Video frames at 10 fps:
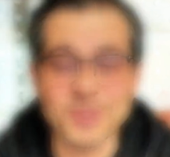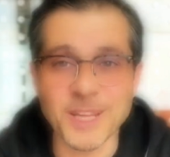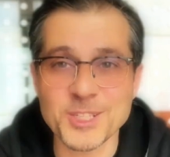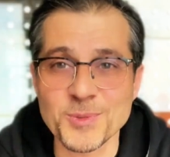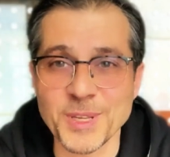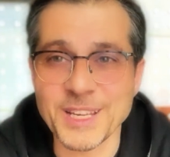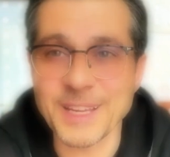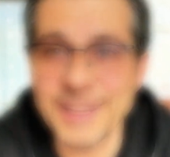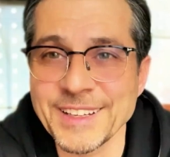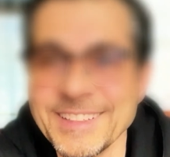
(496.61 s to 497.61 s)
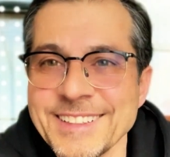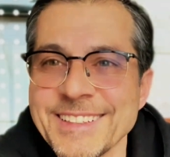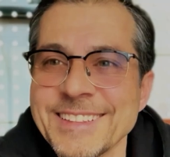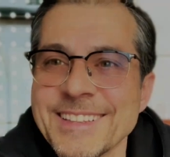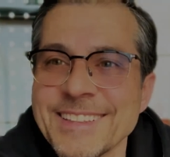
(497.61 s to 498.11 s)
next week again.
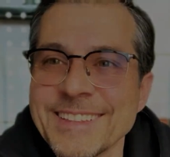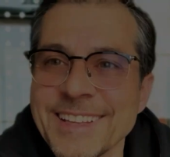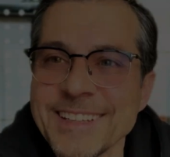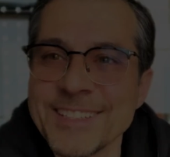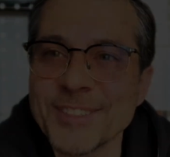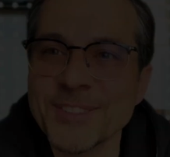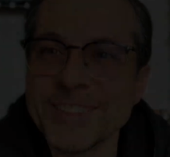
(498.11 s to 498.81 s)
Thank you.